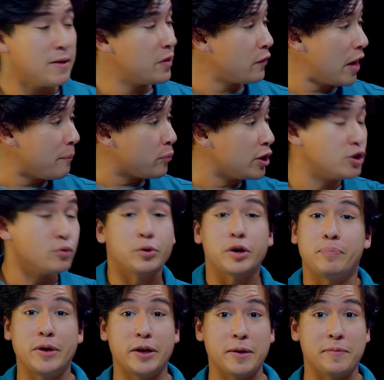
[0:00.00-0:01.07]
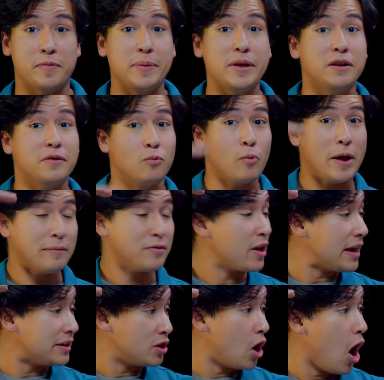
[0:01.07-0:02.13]
If the vibration were to pick up speed and the waves
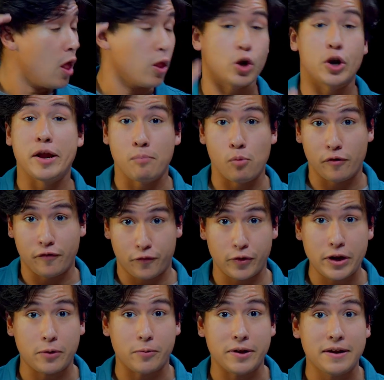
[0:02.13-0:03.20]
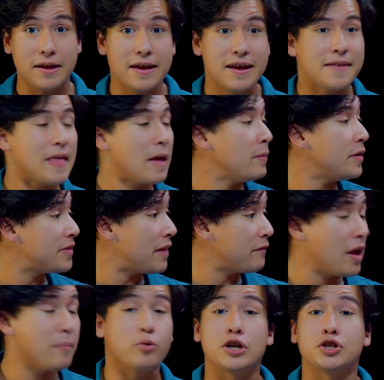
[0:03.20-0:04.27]
got taller and more frequent, that means that
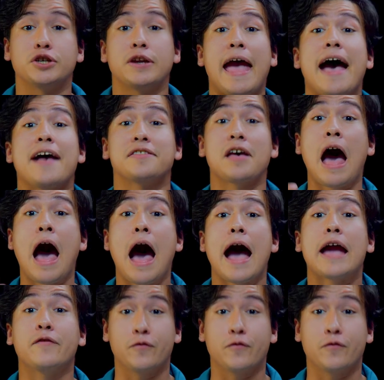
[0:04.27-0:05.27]
vibration has a high